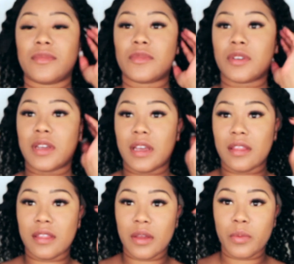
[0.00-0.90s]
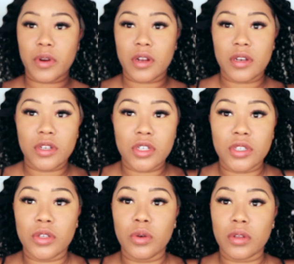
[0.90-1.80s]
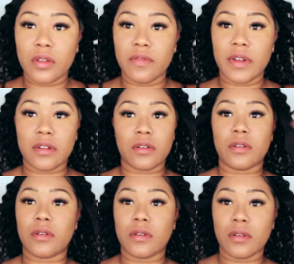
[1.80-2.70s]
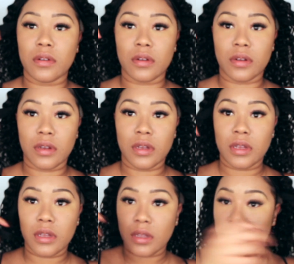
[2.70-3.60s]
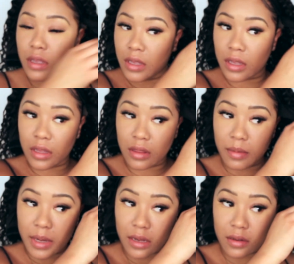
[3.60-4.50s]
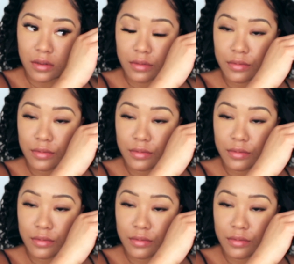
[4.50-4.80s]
Okay, and then we're gonna just hook the Velcro in the back.